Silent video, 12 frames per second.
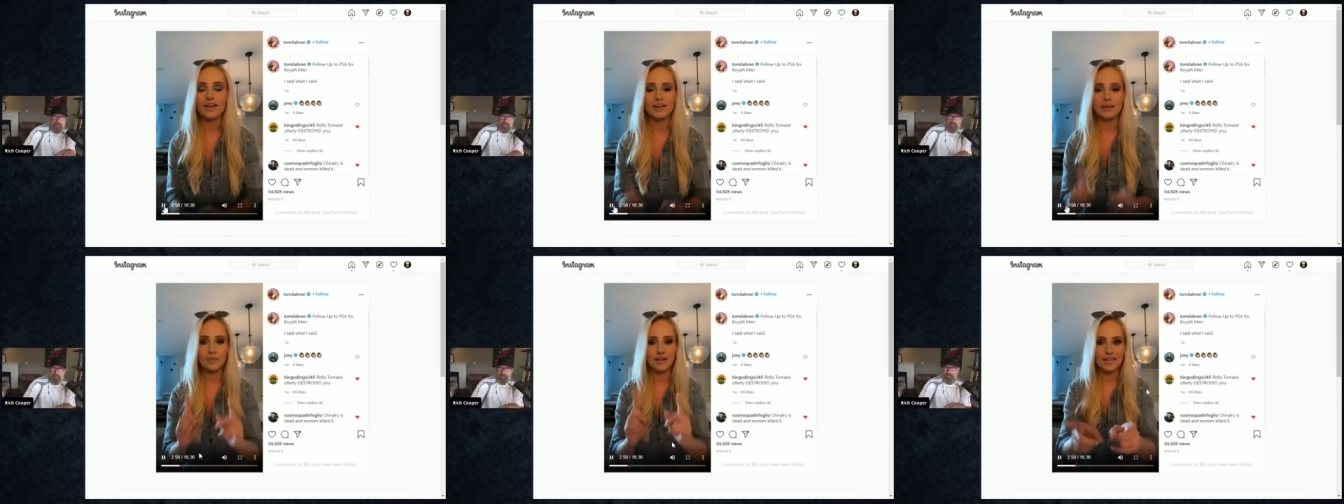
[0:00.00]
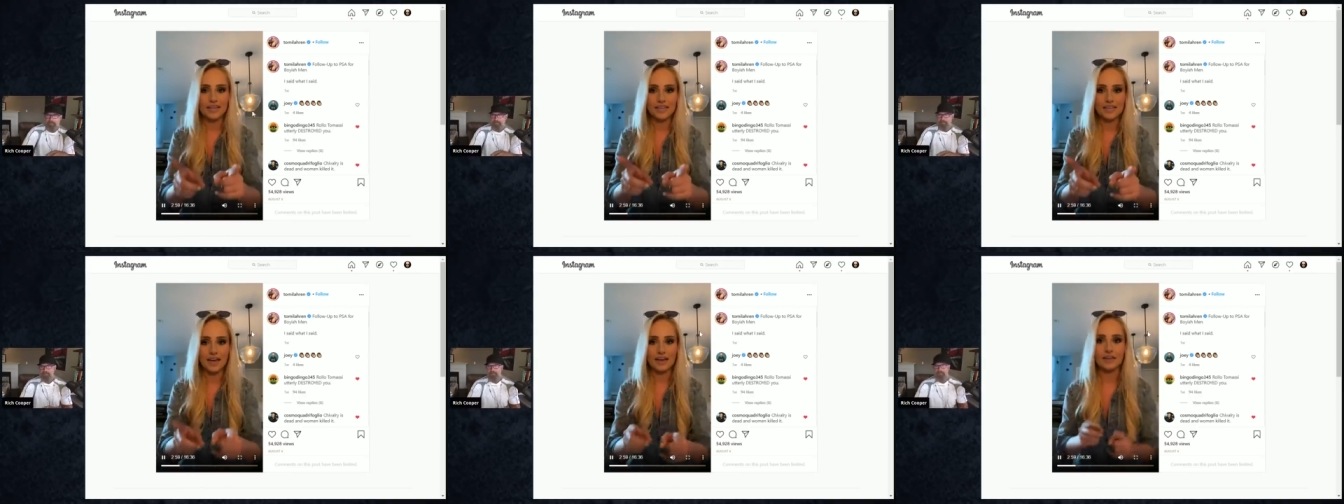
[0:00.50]
And I'm going to get
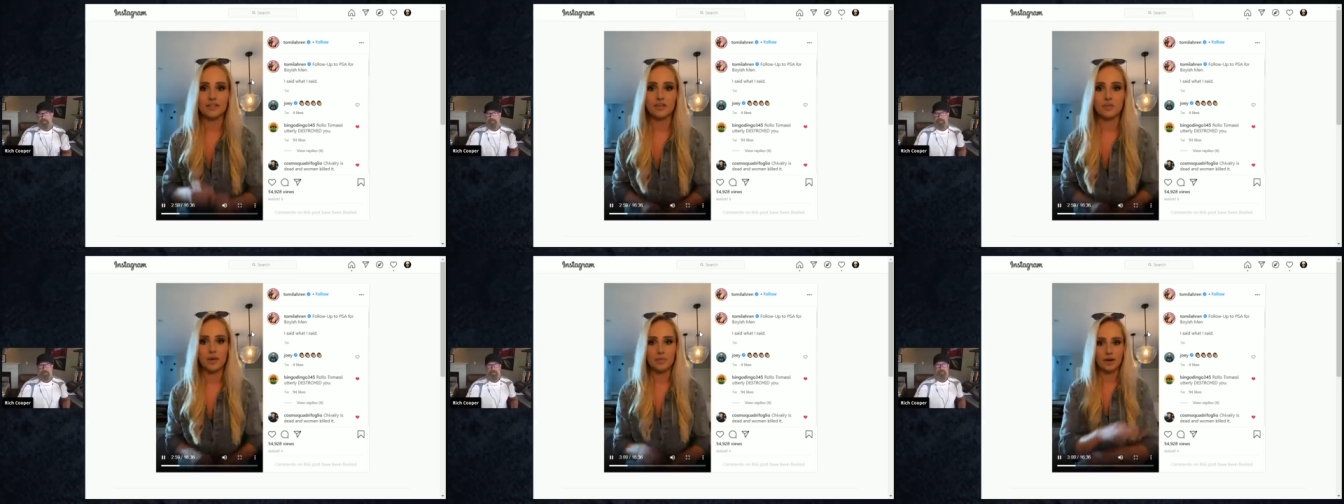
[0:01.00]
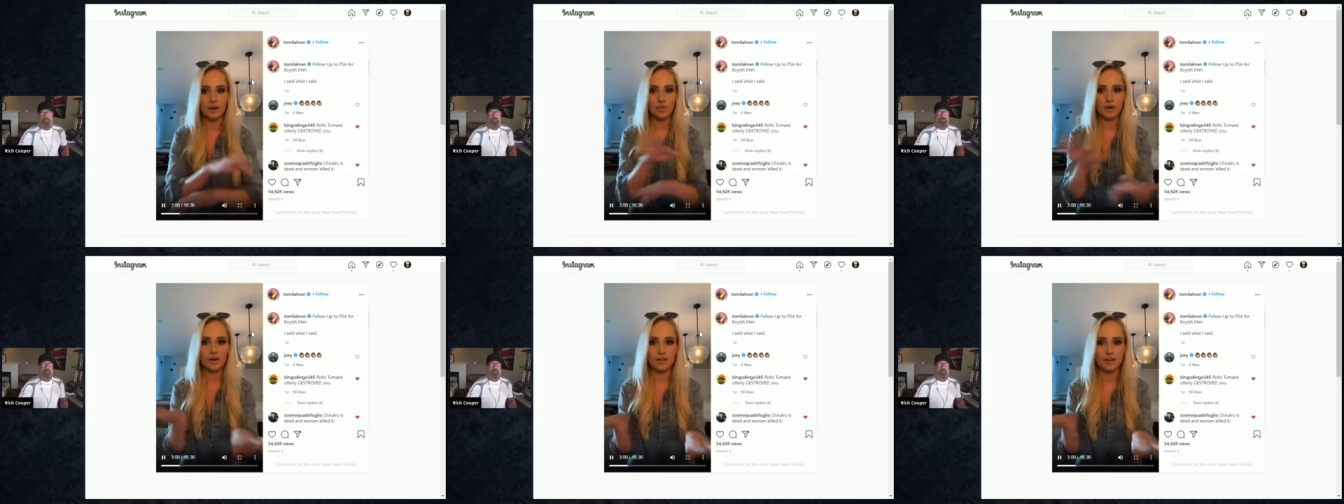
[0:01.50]
into that in a little bit, but I
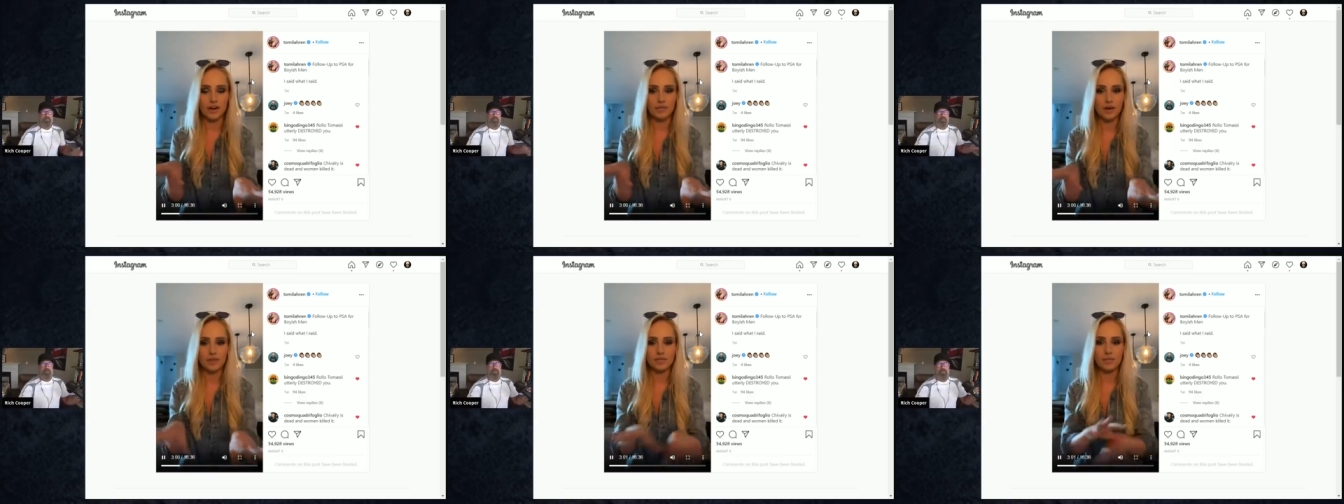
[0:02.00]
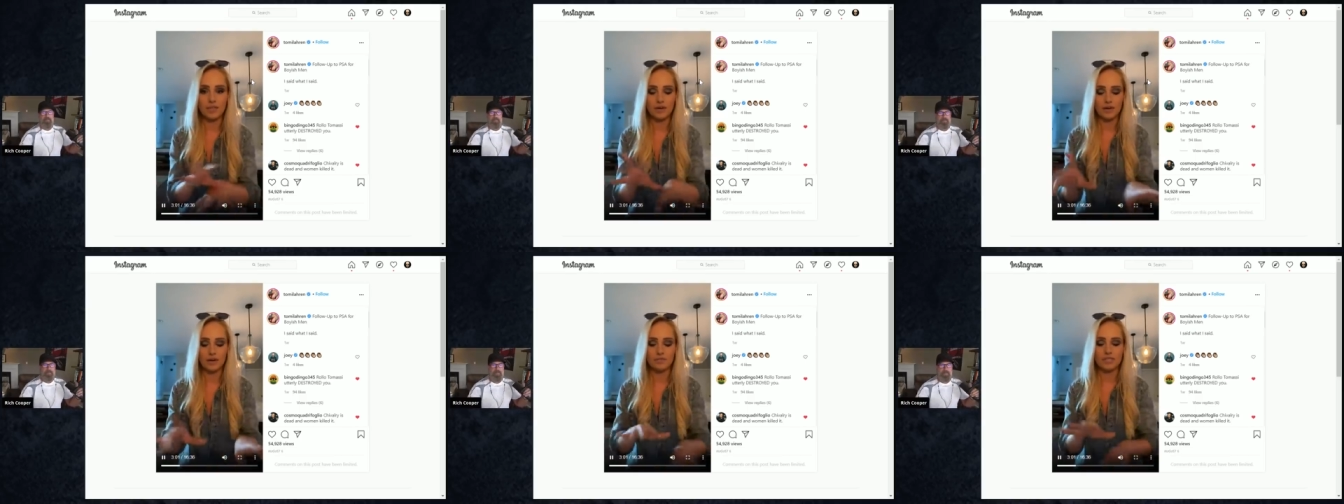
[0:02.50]
want to clear up some
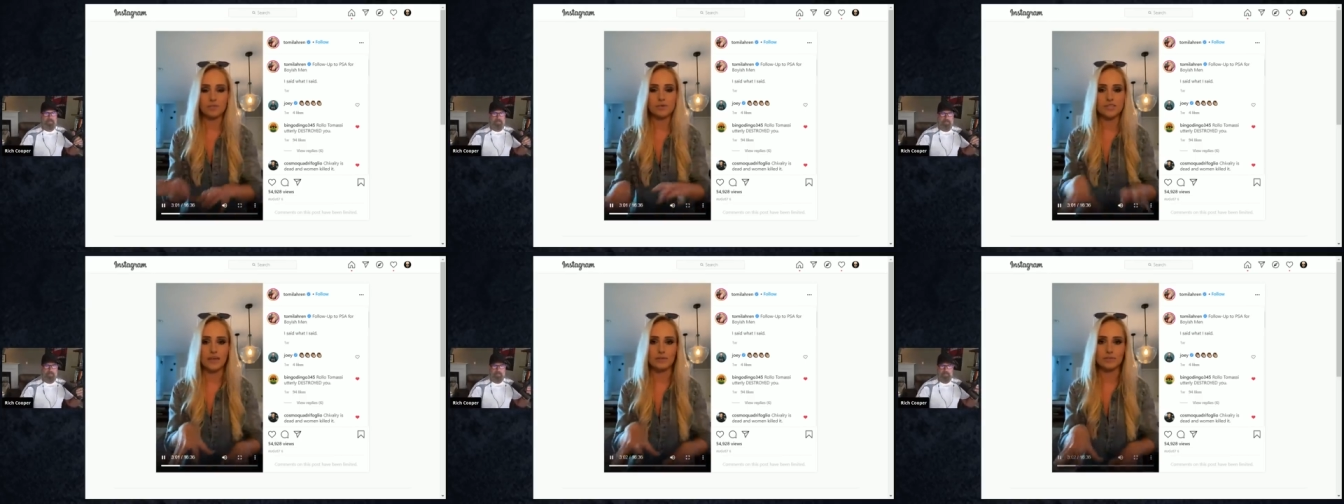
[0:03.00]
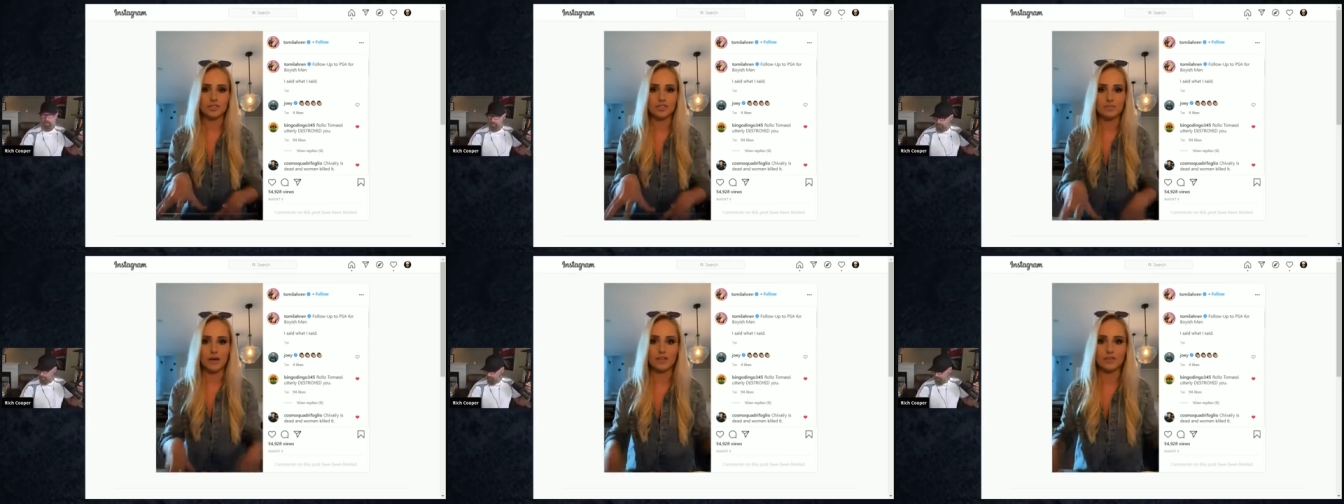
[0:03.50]
other
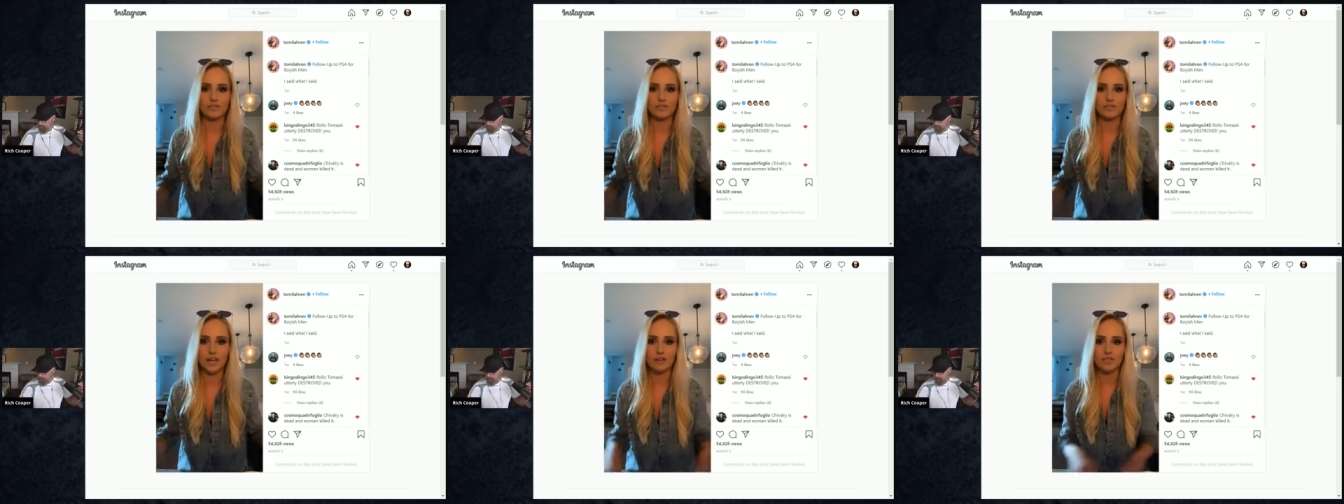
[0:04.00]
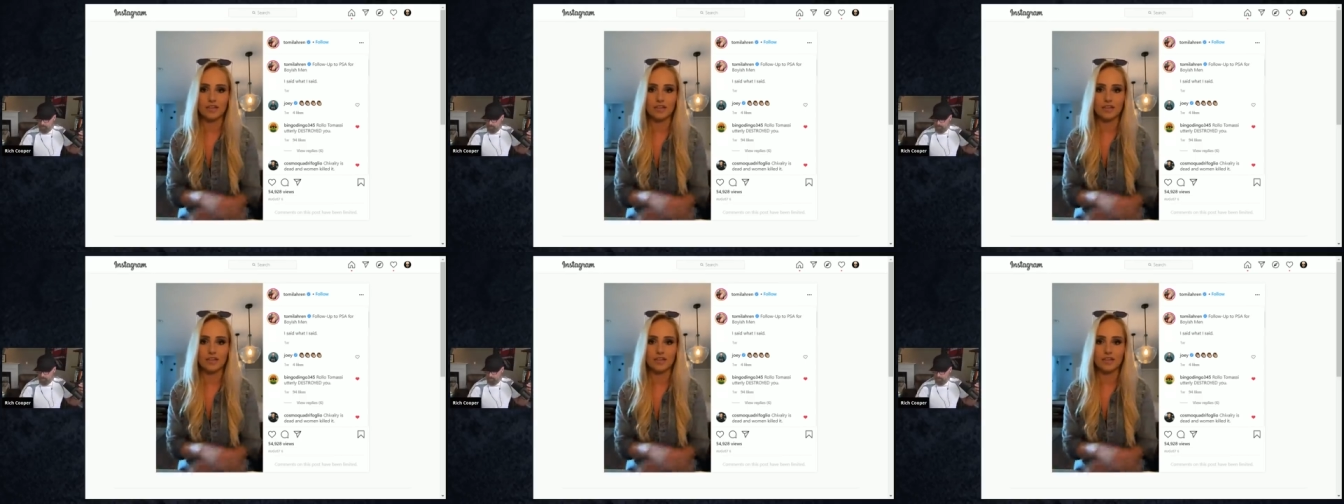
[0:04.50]
misperceptions about the video,